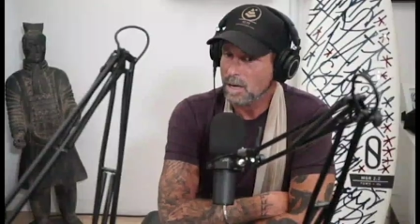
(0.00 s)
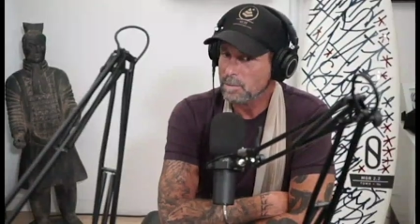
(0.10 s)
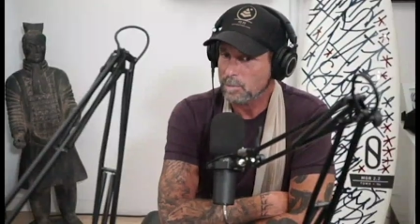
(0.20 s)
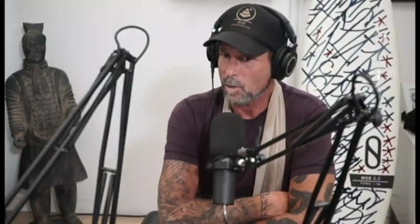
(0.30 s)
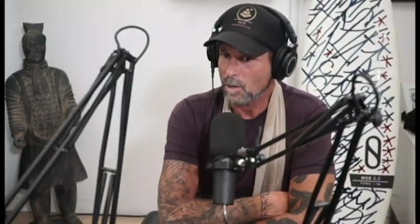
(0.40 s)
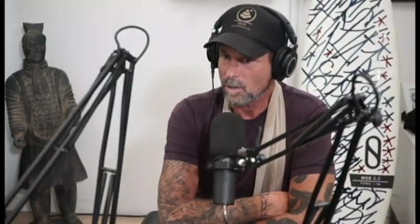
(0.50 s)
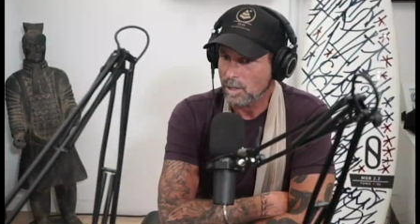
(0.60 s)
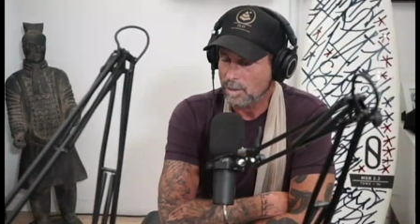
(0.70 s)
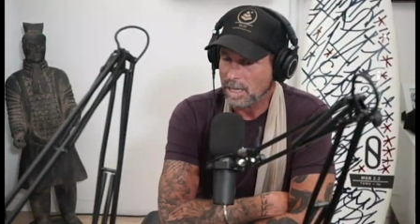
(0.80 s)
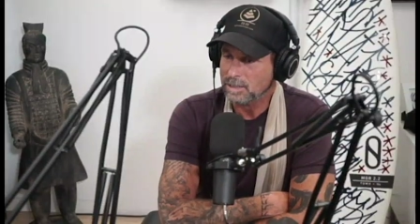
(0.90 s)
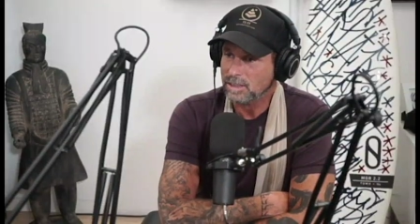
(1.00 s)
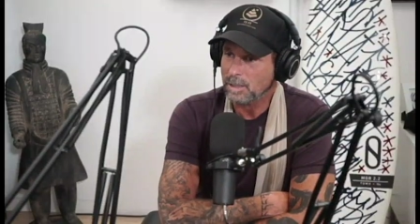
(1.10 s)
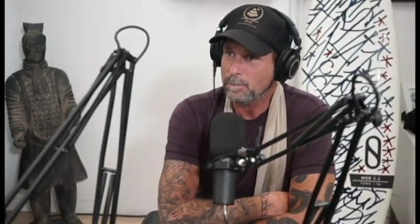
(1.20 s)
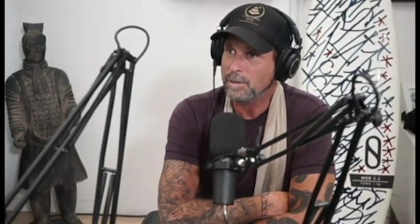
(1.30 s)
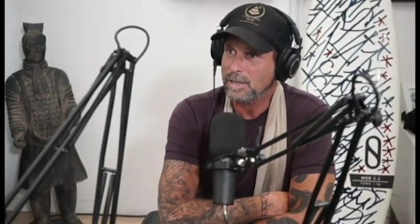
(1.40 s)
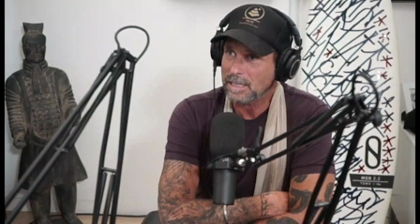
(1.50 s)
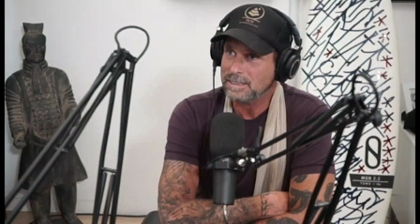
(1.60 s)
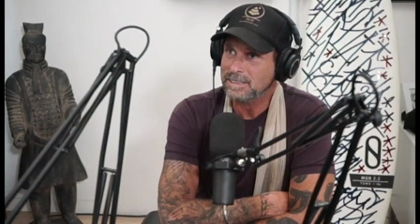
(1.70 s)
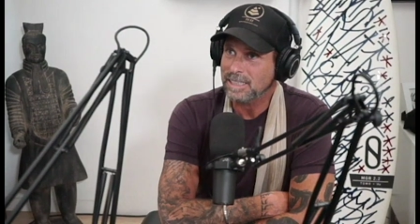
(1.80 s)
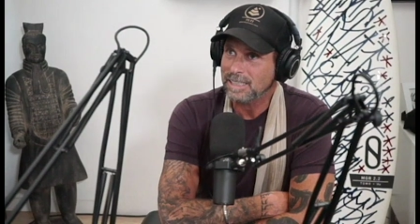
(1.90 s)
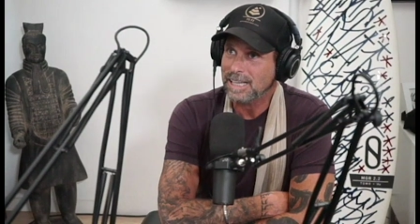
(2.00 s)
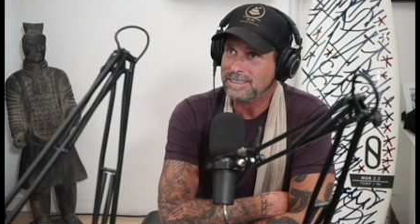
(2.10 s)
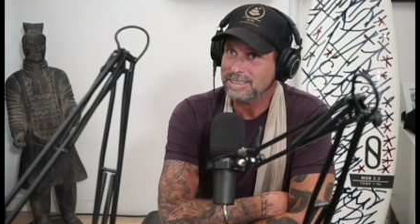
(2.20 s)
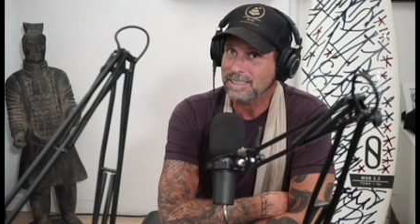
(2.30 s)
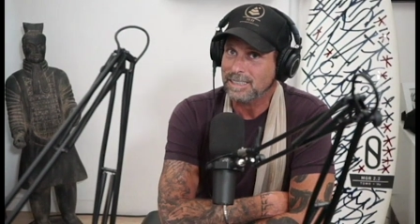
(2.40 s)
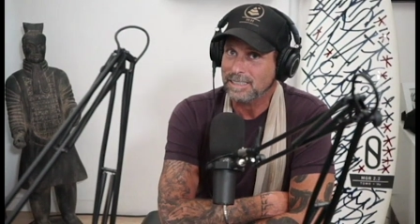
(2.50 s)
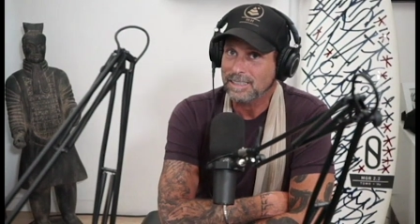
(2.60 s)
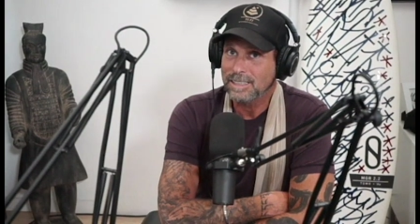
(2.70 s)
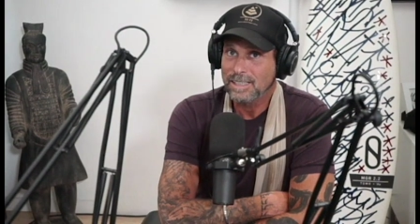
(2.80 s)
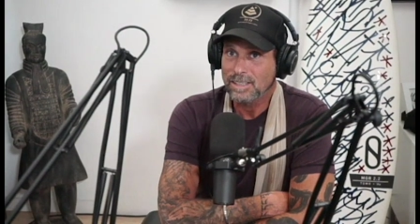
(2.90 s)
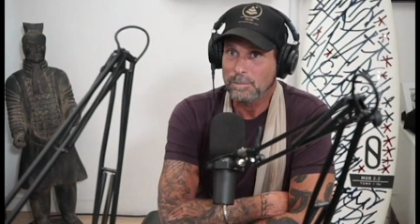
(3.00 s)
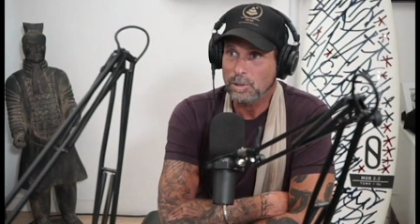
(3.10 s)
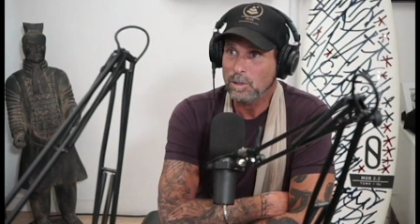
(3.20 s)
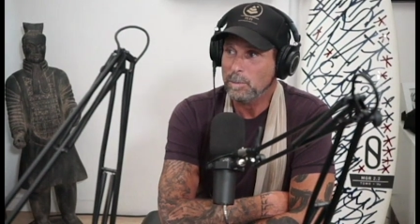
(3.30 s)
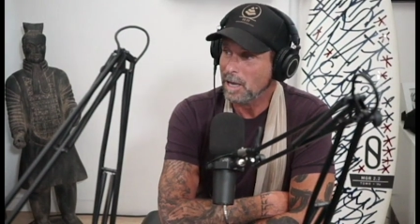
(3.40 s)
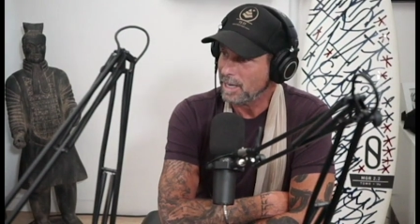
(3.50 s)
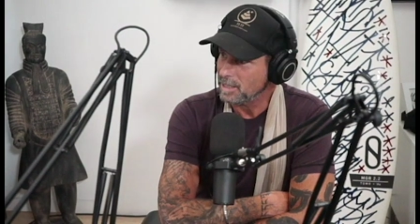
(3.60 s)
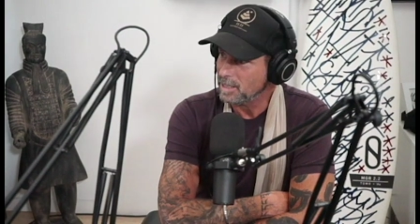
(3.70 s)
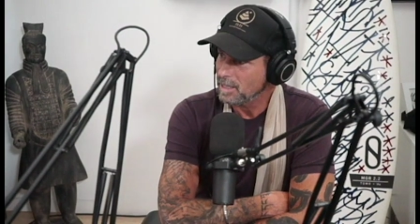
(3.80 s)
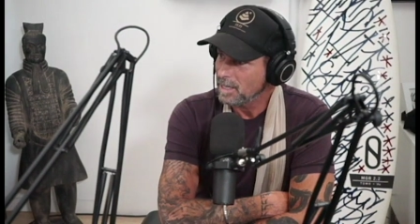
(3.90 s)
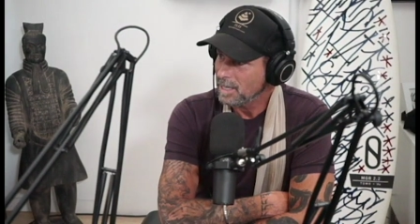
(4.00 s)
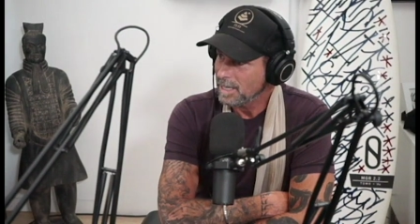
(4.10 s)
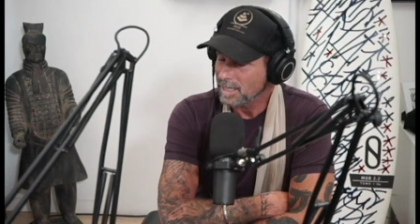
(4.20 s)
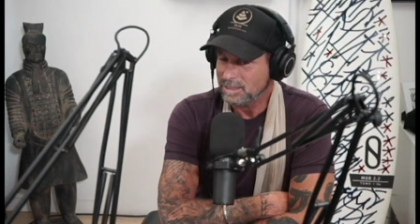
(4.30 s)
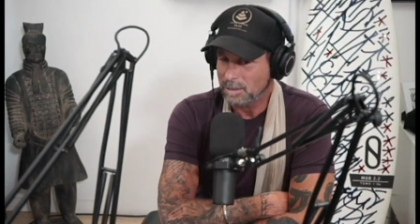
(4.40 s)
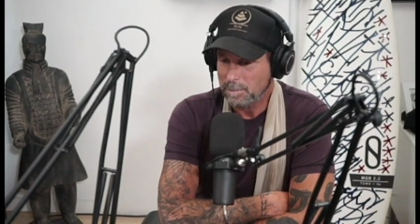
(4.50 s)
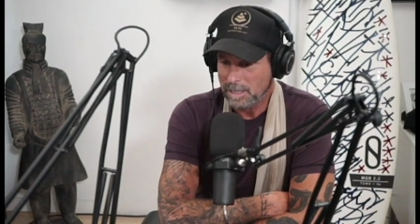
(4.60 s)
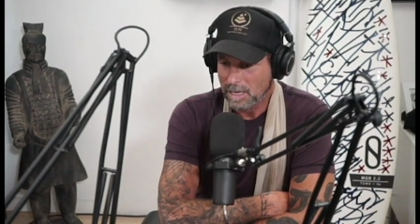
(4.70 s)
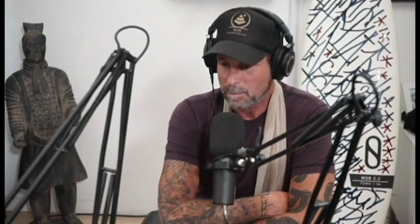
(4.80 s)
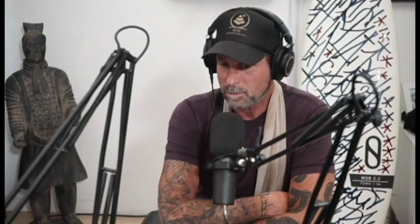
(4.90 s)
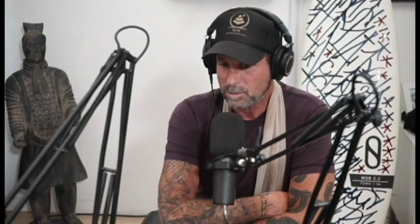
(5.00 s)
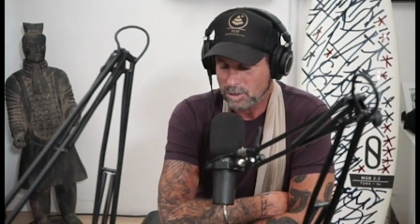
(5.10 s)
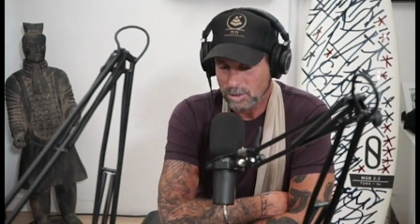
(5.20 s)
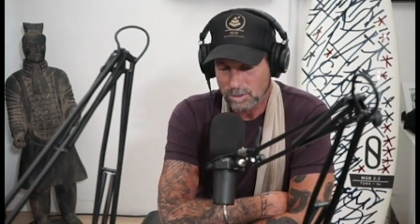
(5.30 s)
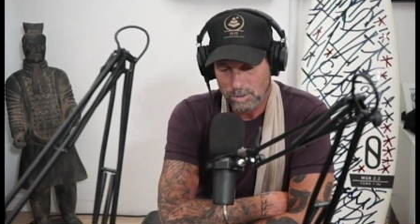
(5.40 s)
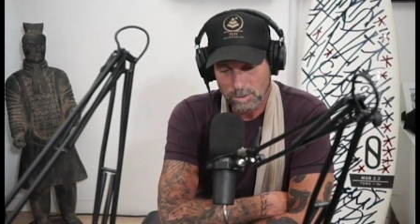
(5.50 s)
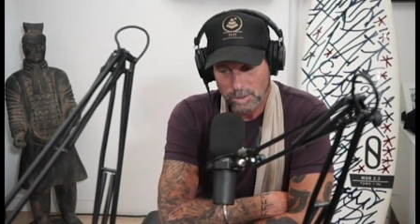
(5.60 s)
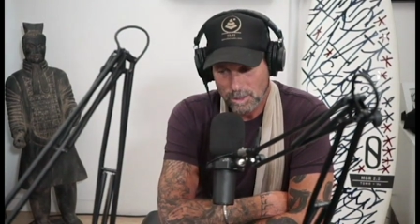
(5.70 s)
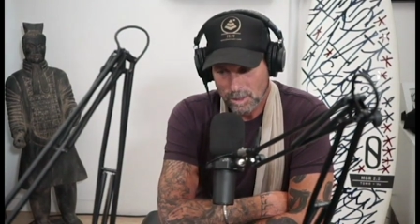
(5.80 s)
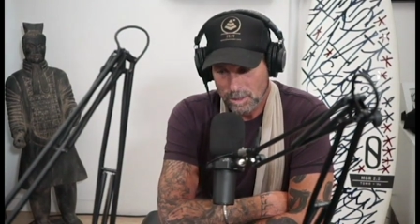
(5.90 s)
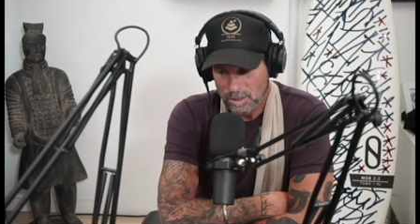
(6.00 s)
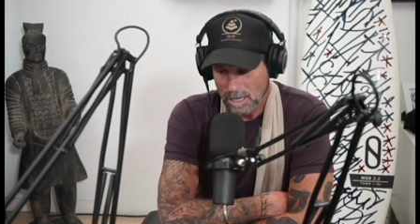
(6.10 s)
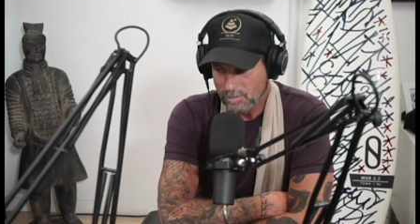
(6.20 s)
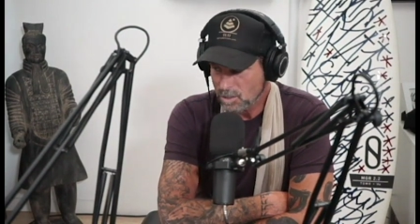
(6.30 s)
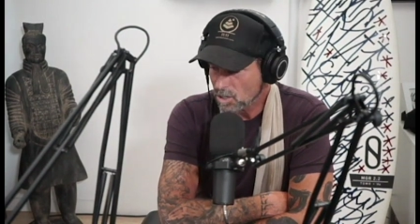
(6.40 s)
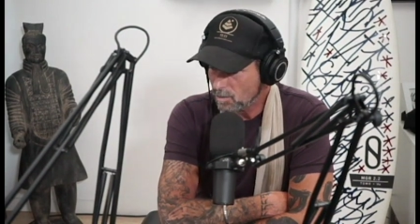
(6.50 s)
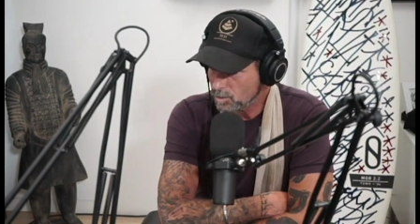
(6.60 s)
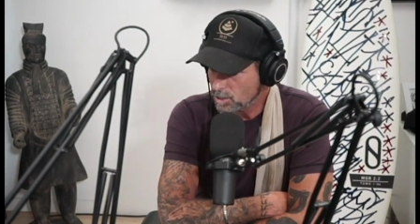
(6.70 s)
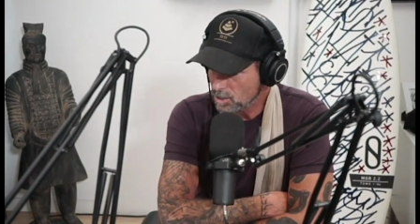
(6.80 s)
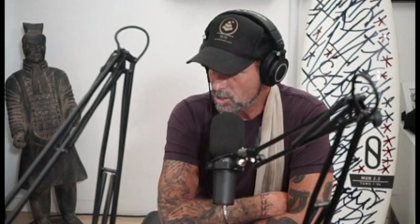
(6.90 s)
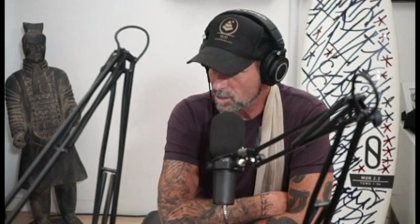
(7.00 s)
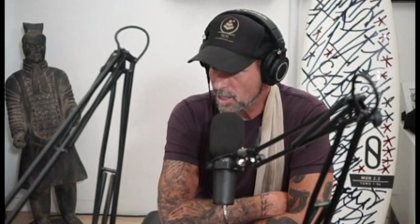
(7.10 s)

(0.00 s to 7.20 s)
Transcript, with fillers: of people are. That's the but that's the that's the the beauty behind it is to be able to to have these conversations. I